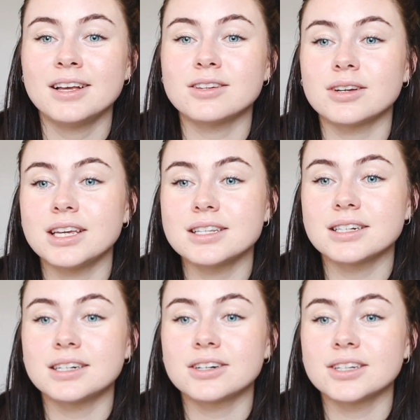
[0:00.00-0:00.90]
So he's
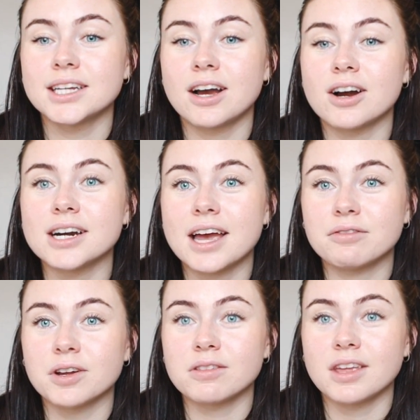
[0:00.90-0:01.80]
literally our
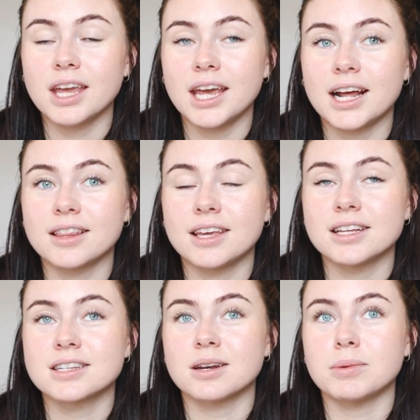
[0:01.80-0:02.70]
everything, and I think
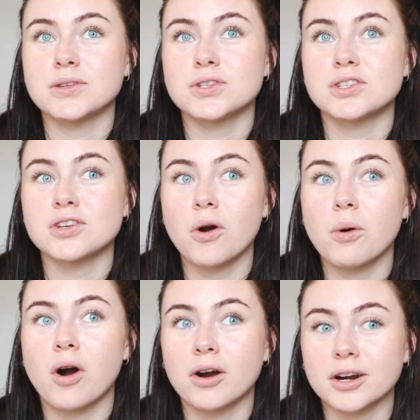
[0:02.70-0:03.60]
it's gonna be so
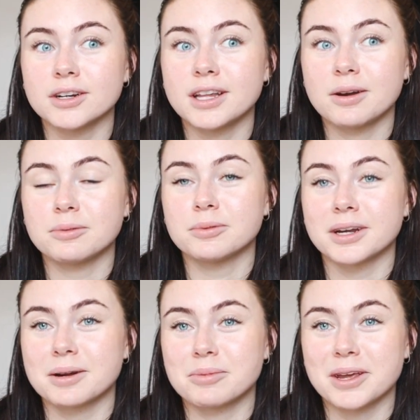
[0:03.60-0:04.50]
hard that we're
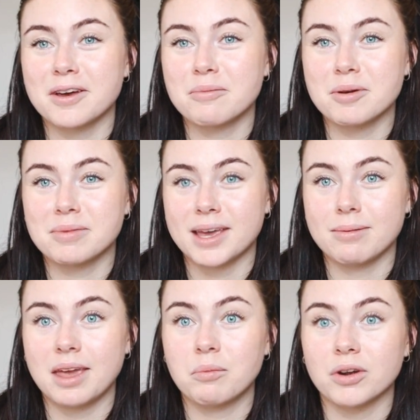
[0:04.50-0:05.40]
gonna bring home a
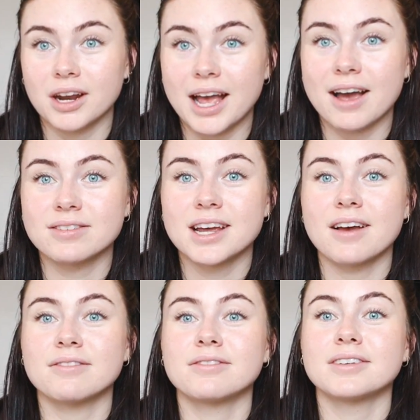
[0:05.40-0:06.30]
baby and we're gonna have
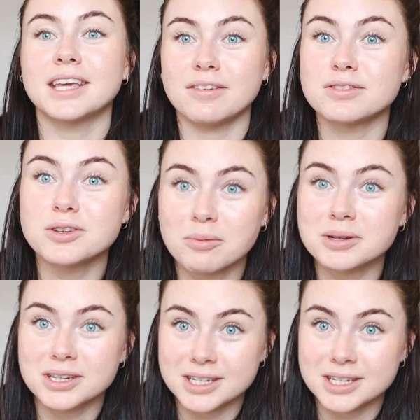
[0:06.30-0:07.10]
to give so much